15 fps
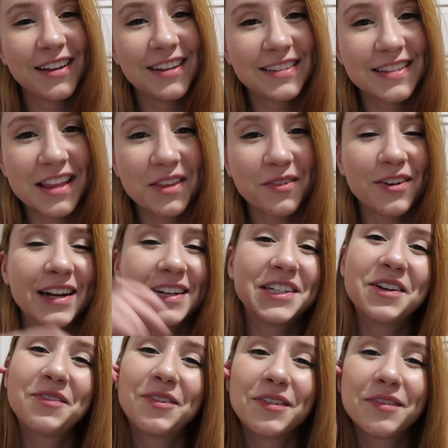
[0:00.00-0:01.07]
Is that the word I
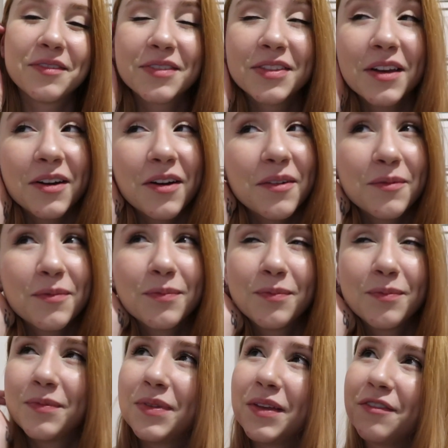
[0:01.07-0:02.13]
should, the,
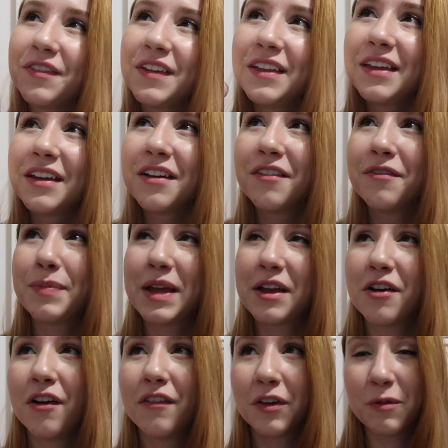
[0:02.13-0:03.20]
the feeling of
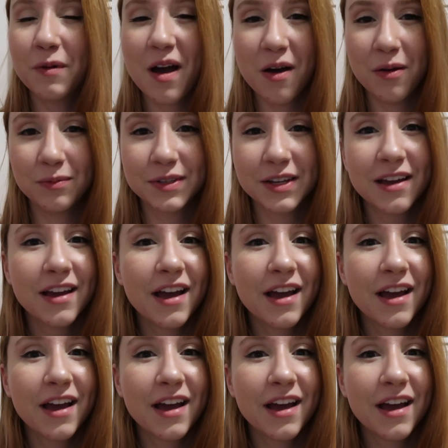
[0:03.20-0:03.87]
being overwhelmed